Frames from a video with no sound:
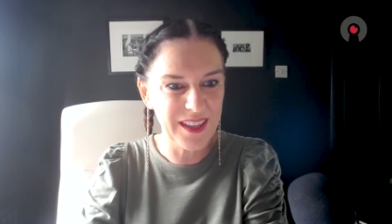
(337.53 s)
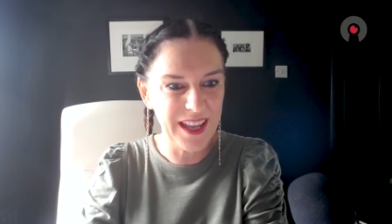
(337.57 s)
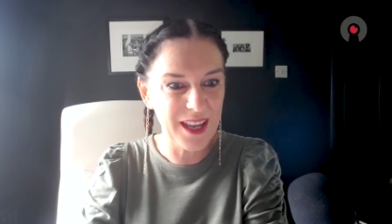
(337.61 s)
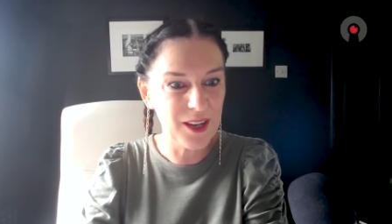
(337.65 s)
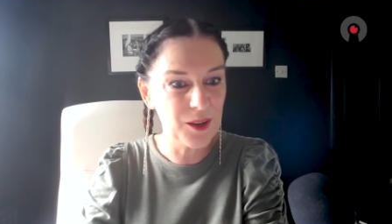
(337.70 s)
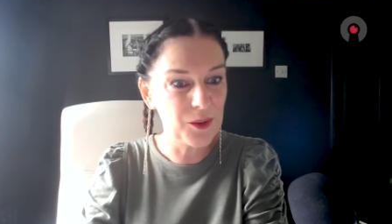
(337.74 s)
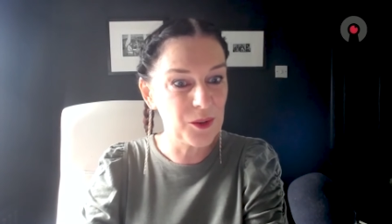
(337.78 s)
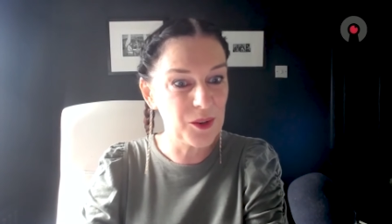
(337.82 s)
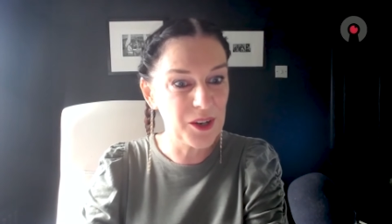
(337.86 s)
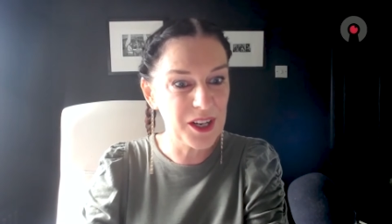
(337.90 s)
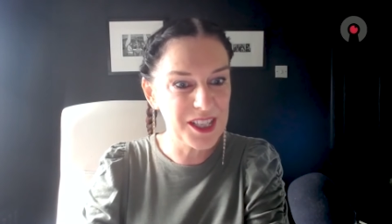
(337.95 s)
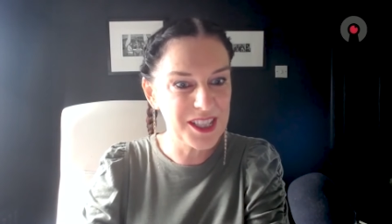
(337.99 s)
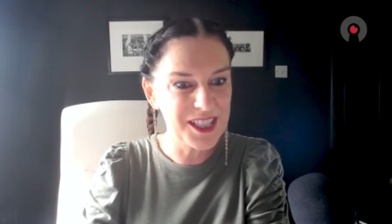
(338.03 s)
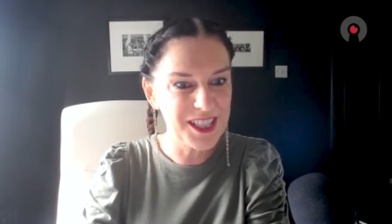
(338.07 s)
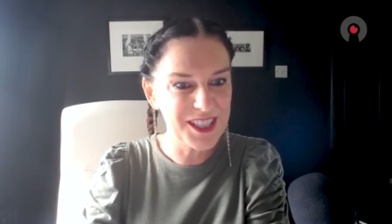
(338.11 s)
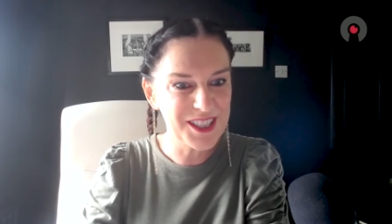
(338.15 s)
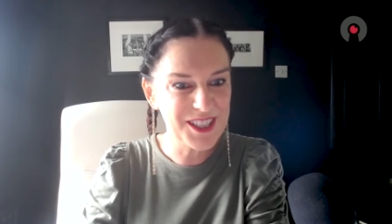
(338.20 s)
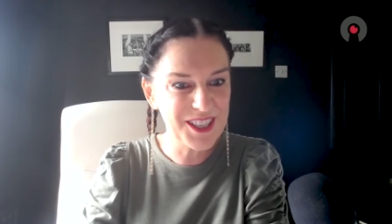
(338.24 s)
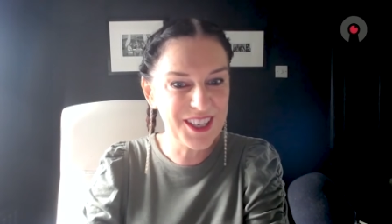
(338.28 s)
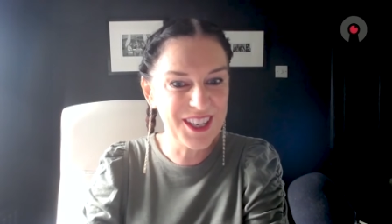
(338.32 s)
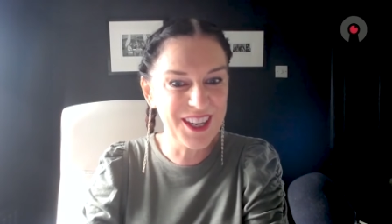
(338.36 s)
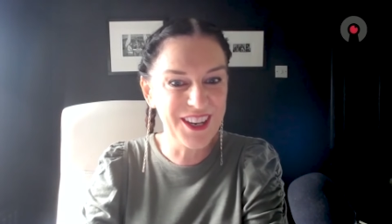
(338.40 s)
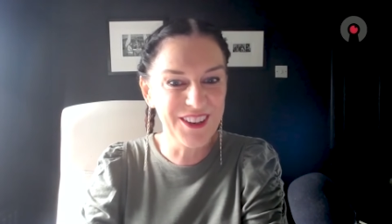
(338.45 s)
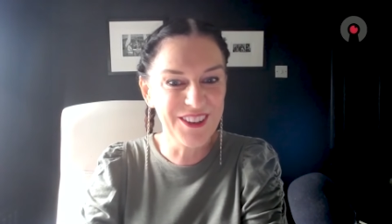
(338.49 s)
then or IT
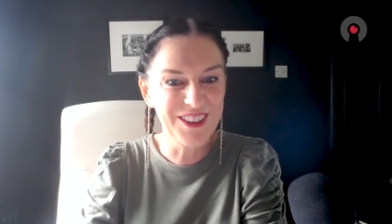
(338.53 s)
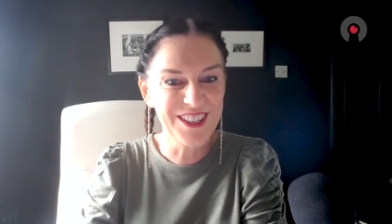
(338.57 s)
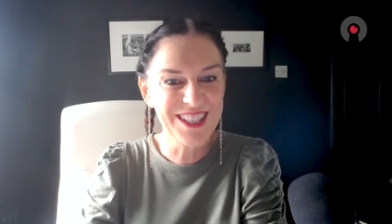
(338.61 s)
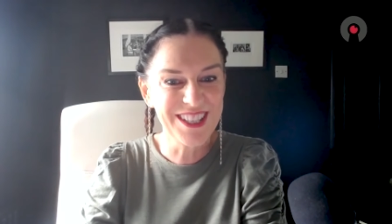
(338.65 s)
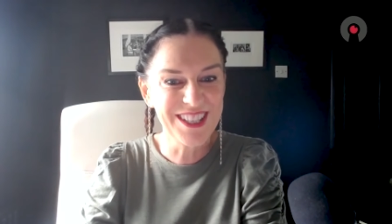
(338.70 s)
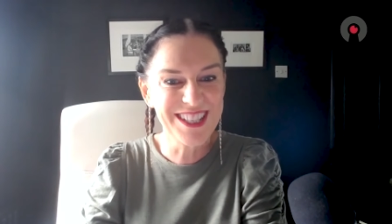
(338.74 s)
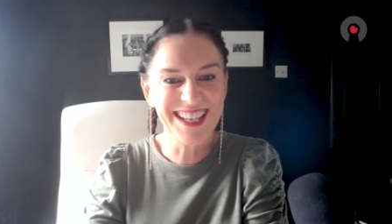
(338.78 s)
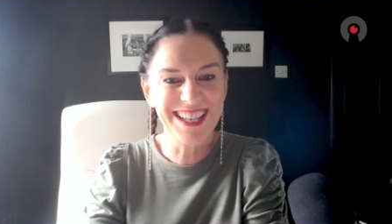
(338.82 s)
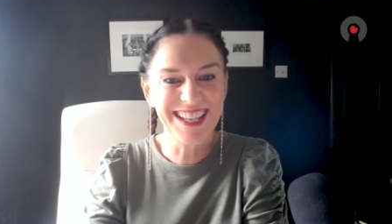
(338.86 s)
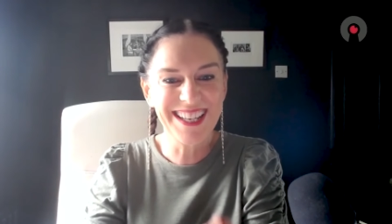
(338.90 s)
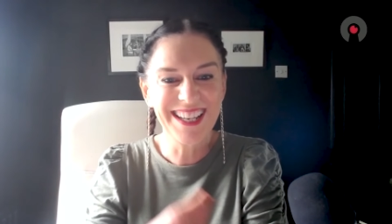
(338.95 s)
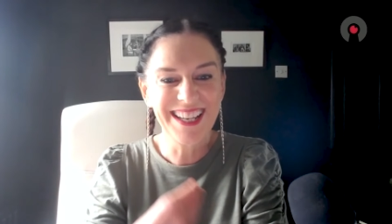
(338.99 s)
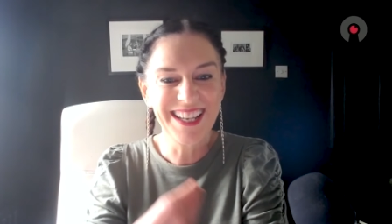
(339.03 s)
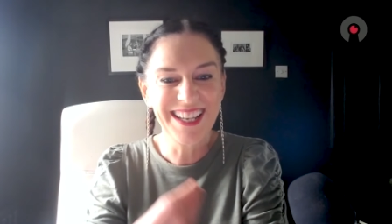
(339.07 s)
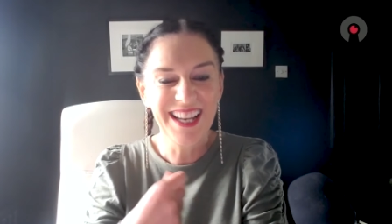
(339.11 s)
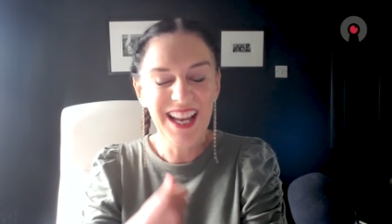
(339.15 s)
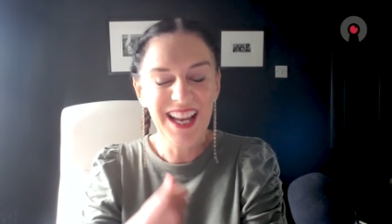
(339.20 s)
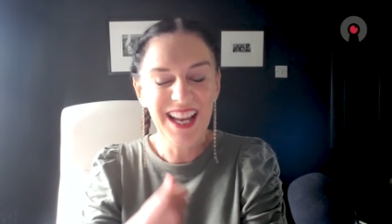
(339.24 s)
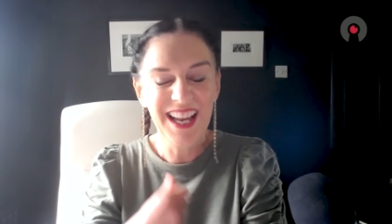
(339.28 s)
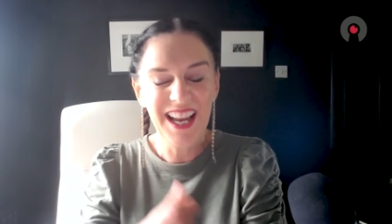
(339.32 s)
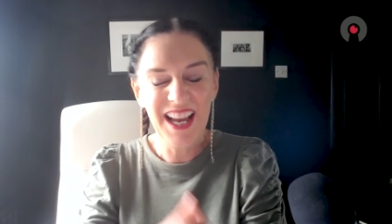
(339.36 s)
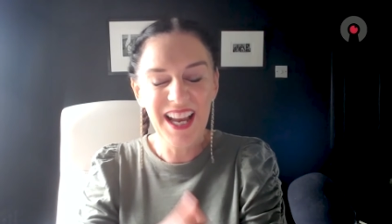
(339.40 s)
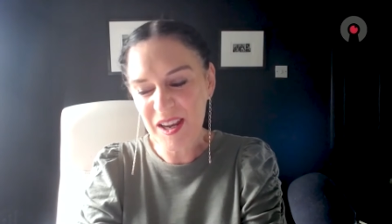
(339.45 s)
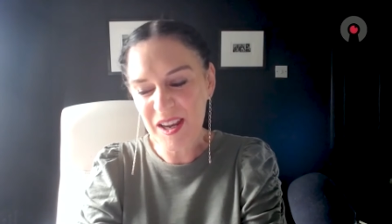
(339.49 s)
security.
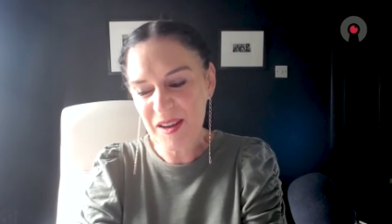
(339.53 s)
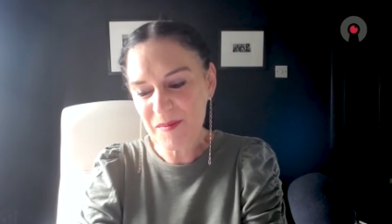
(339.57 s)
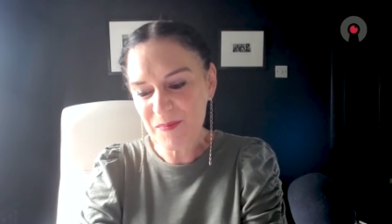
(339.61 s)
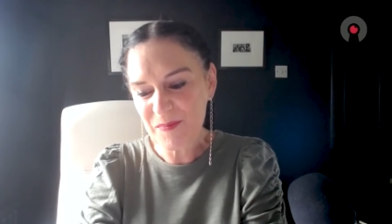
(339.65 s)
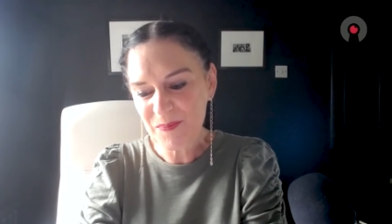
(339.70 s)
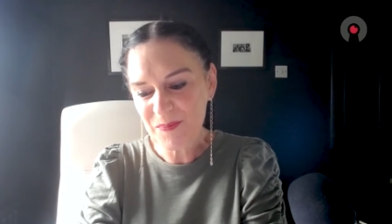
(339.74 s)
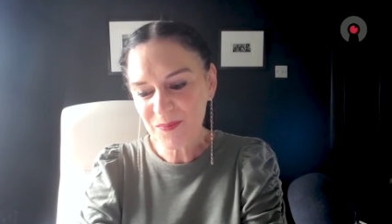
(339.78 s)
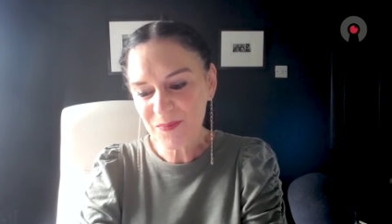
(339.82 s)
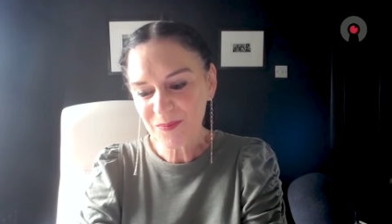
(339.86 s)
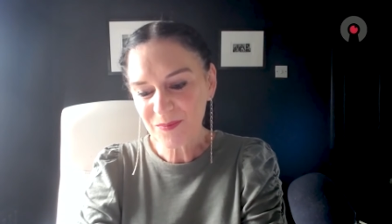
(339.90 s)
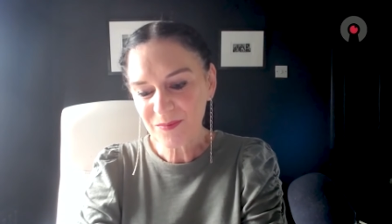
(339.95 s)
Um,